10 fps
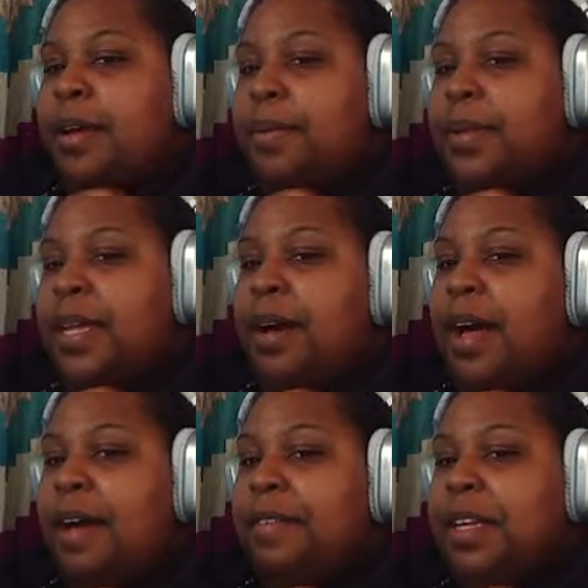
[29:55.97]
without
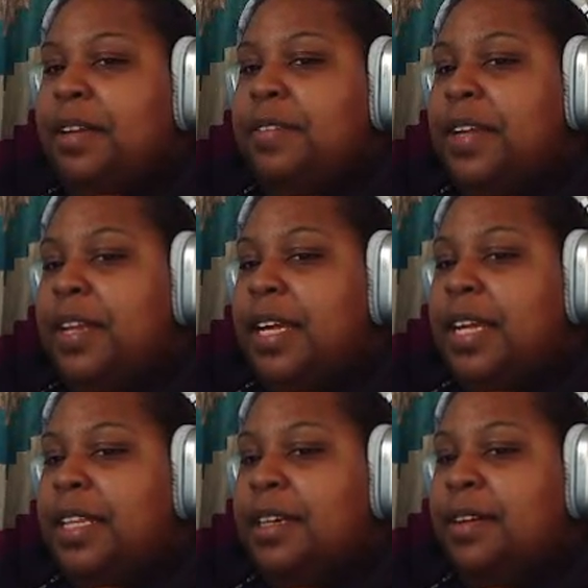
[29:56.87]
having to feel
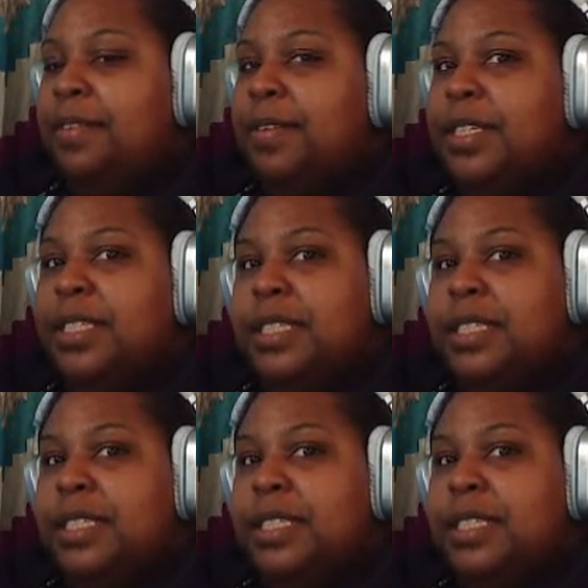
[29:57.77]
like they're forced to